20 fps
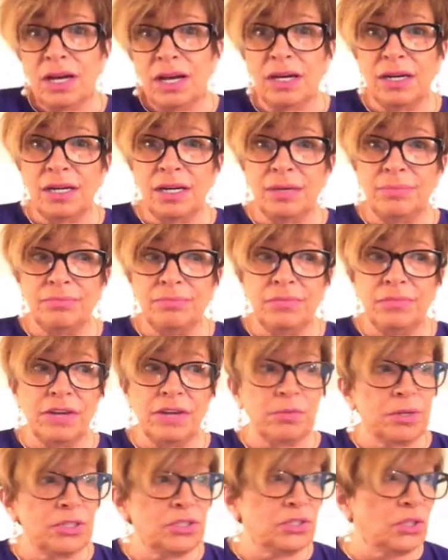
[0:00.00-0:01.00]
um,
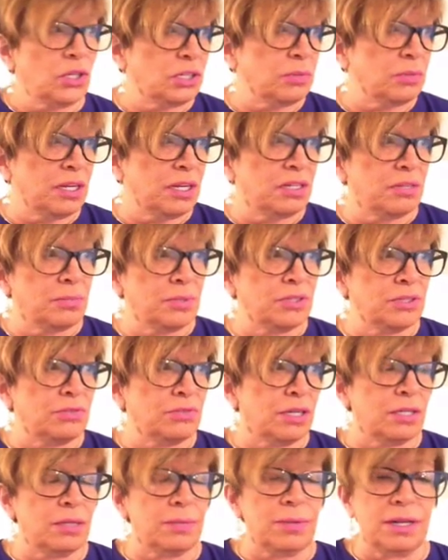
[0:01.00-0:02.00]
everybody's talking about it. Everybody's
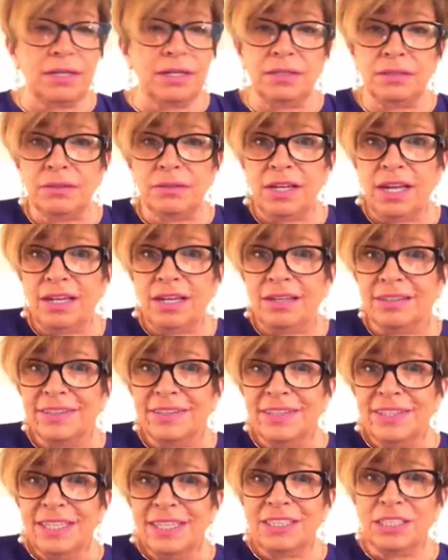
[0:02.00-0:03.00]
writing about it. It's okay.
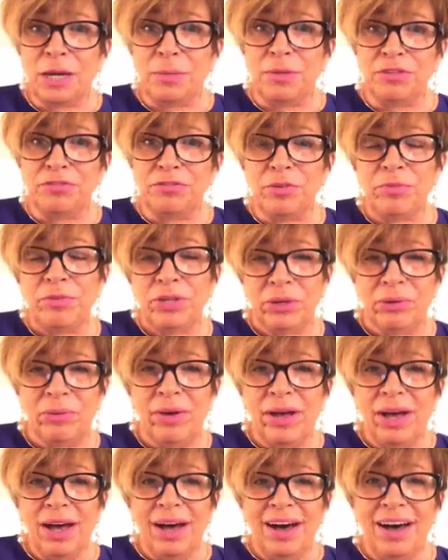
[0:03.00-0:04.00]
It's coming from you.
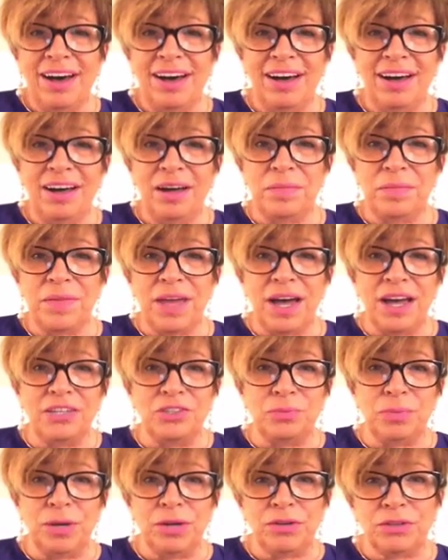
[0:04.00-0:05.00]
Um, I
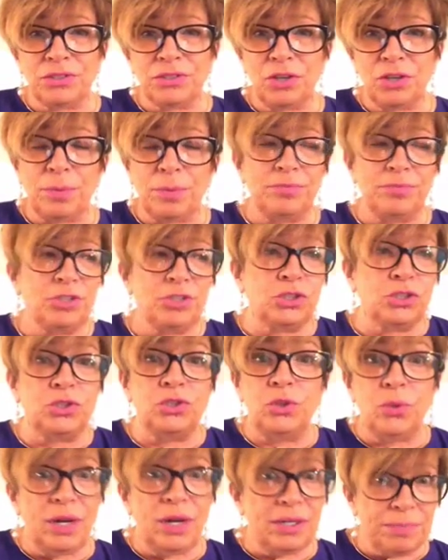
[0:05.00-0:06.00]
do Periscope. I'm just
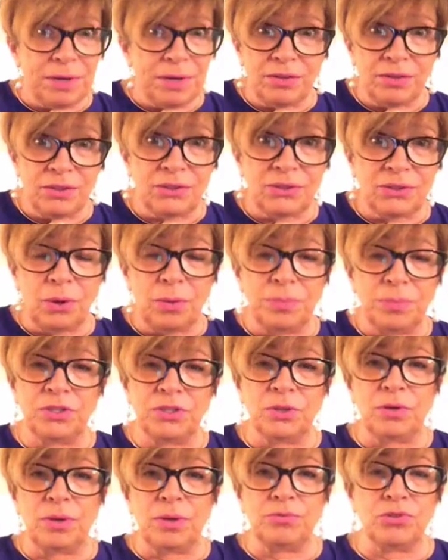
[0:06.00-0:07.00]
new at Periscope,
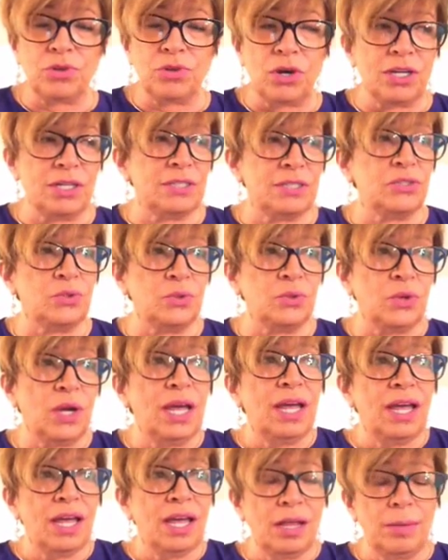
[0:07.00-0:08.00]
so I'm trying to
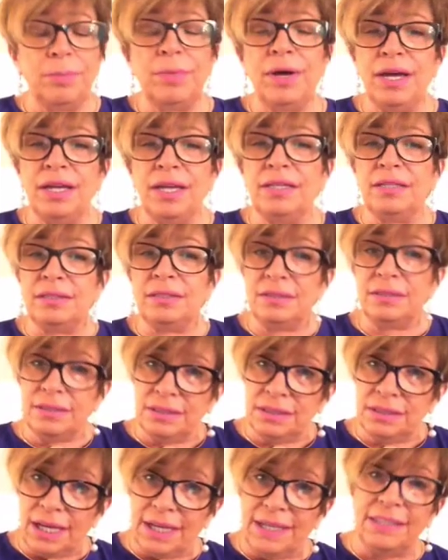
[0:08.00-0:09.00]
help my
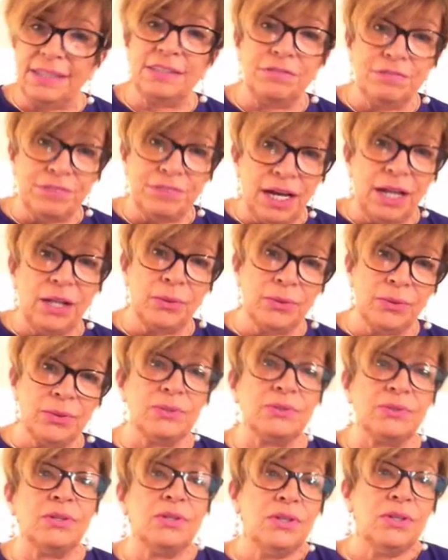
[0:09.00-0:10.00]
clients and
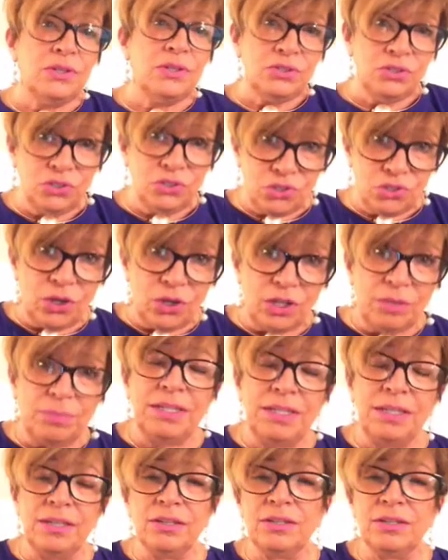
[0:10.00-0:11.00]
followers to join
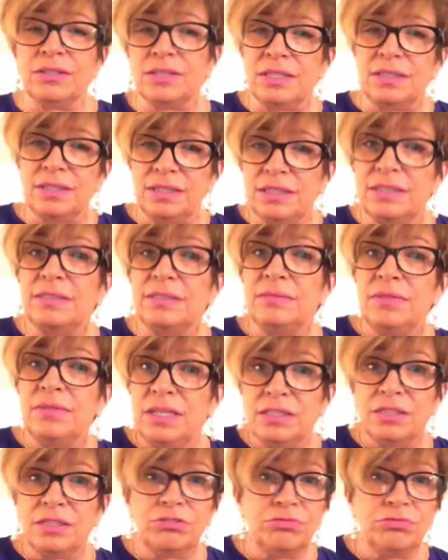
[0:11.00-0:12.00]
me here because I think it's a
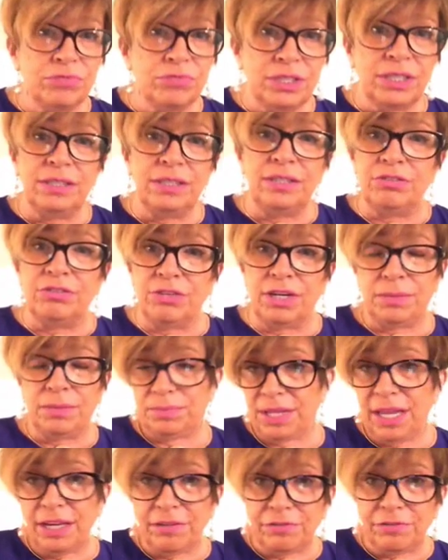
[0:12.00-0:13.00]
it's a really
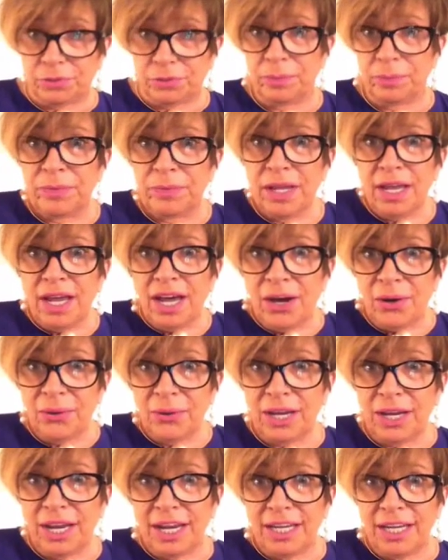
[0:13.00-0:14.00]
great platform.
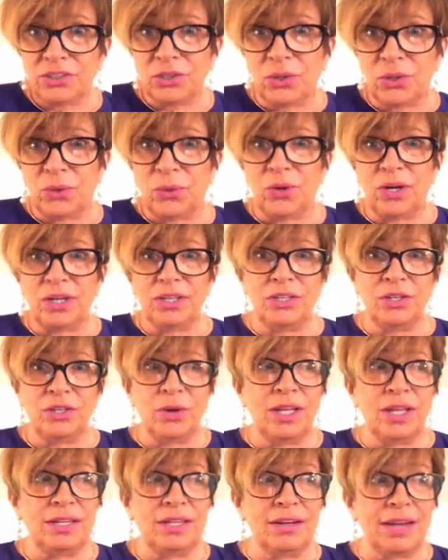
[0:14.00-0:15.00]
Okay, so you know,
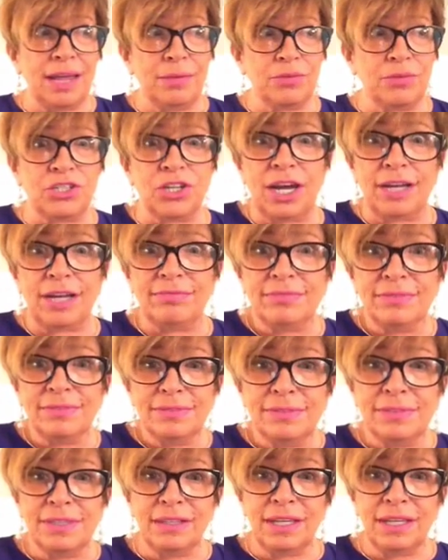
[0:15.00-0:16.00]
and they're camera shy.
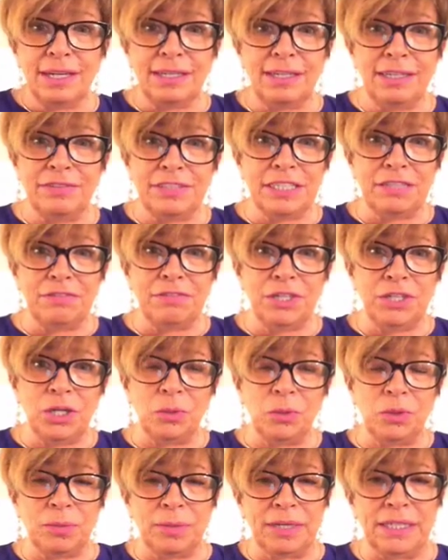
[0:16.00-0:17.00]
They're like, I never did a
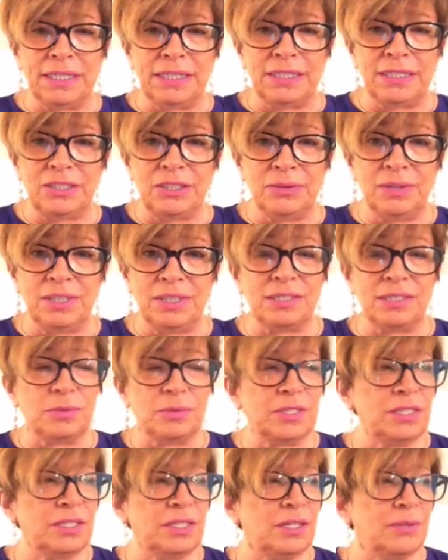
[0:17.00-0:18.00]
video. What am I going to do? I says,
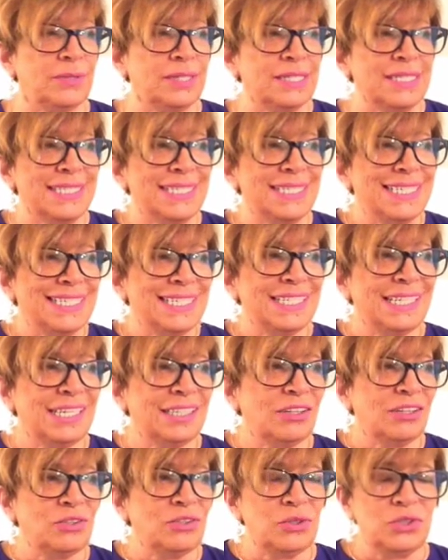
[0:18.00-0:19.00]
well, you know,
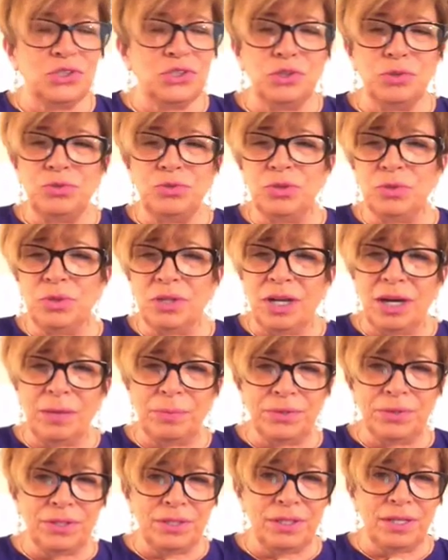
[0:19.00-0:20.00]
Get on YouTube, do a
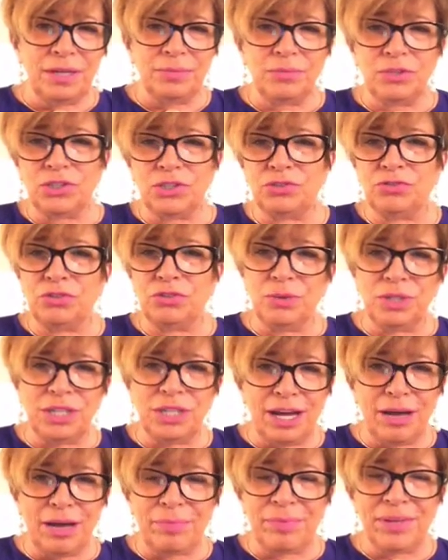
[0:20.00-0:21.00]
couple of them, screw it
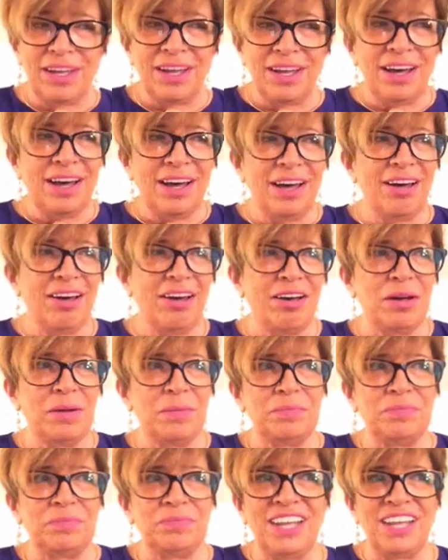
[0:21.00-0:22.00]
up,
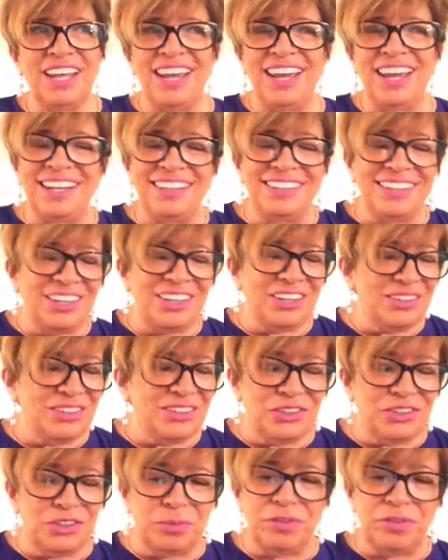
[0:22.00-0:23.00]
um, and
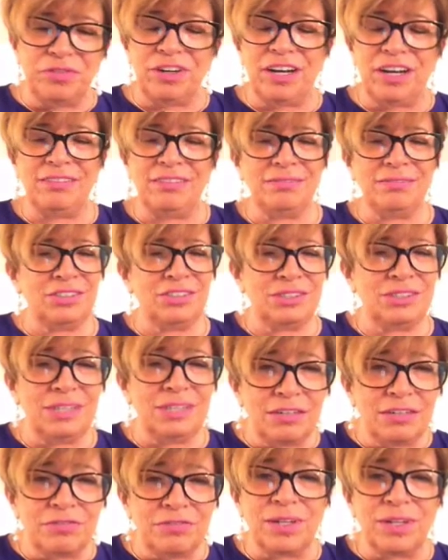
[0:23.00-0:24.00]
you'll be fine. Just
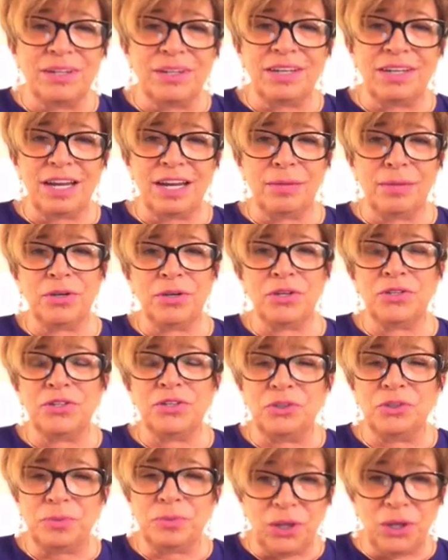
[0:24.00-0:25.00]
get in front of the camera.
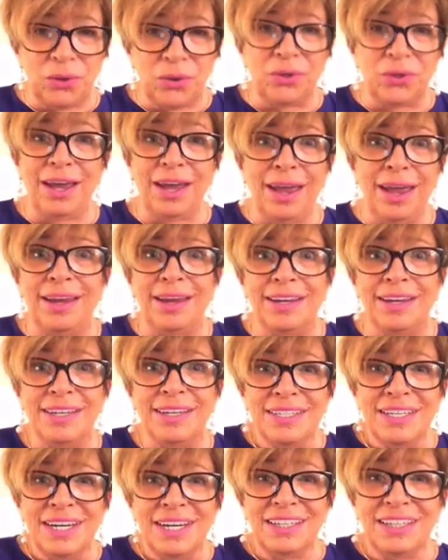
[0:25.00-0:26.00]
You'll be okay.
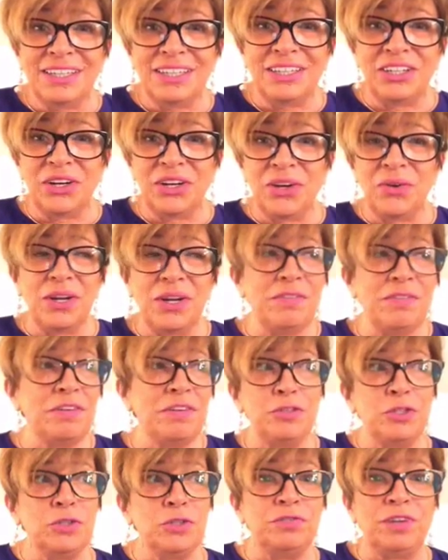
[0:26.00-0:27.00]
You know, even
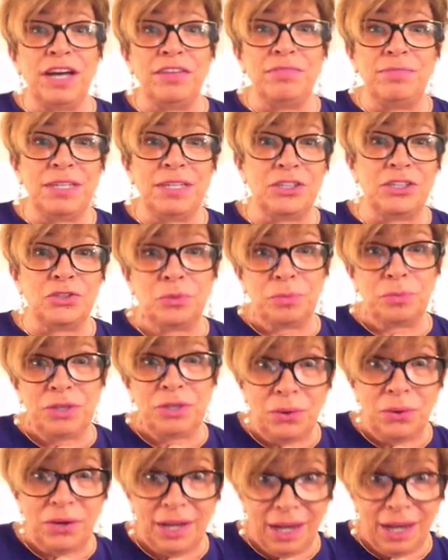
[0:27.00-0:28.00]
if you do five minutes, you'll
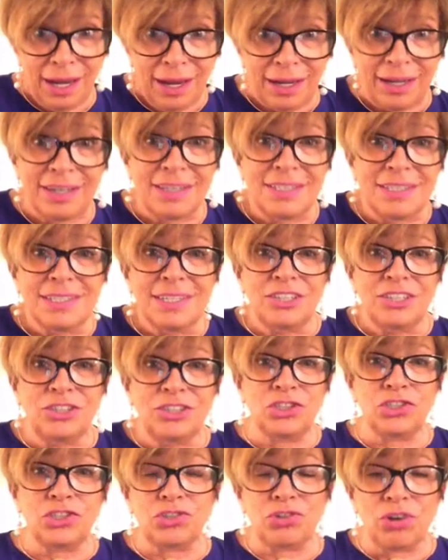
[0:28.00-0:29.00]
be okay.
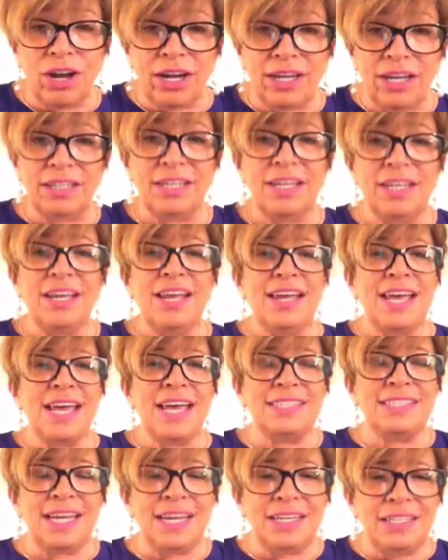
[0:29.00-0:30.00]
Just try it.
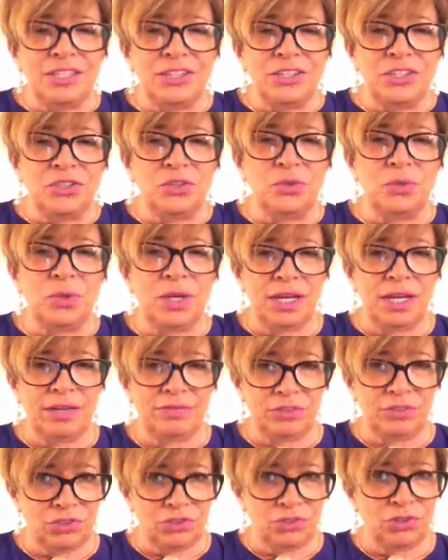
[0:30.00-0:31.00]
As anything new, we
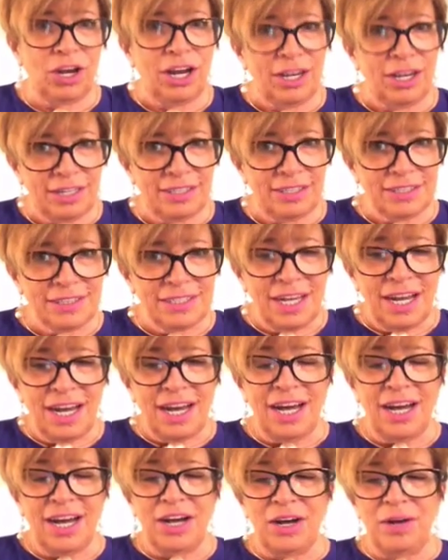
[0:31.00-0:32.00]
have to try it.
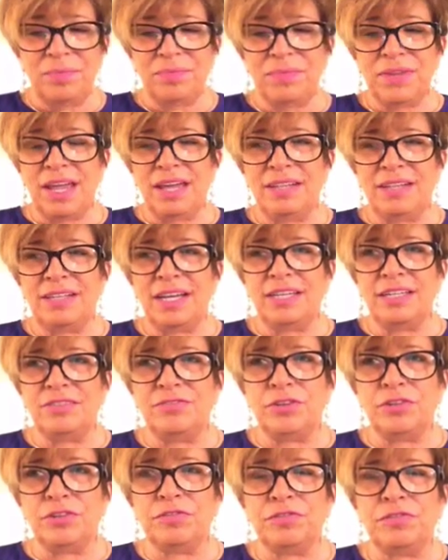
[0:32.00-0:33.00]
Um, and, and
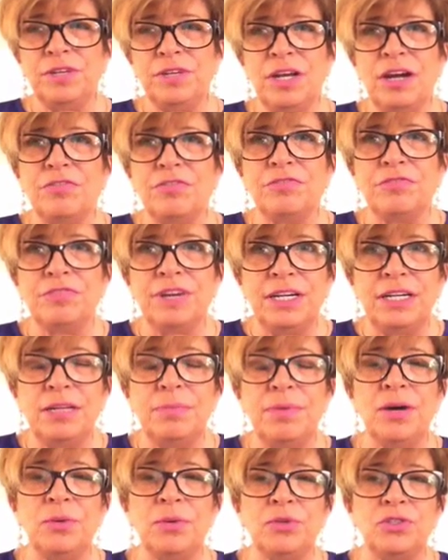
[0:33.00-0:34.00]
if you're afraid
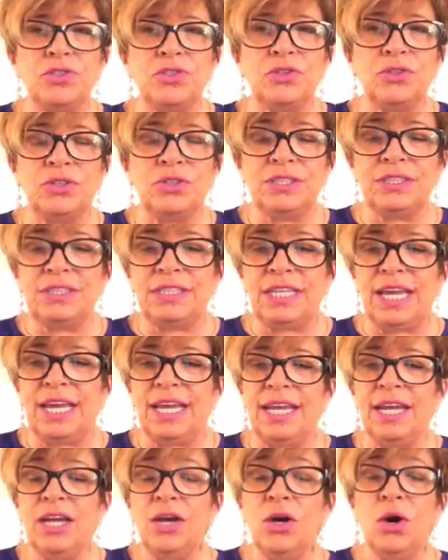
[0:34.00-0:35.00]
about what you're going to
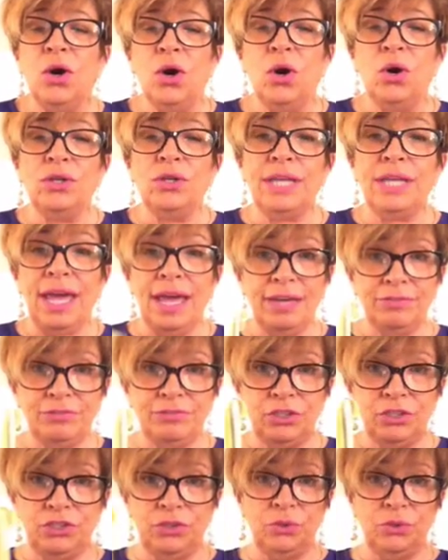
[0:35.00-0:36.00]
say, all you have
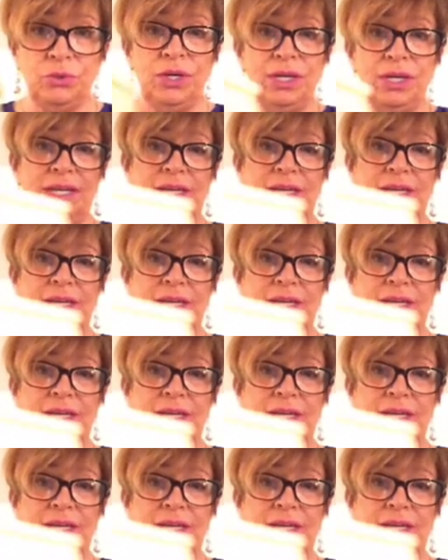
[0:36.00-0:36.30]
to do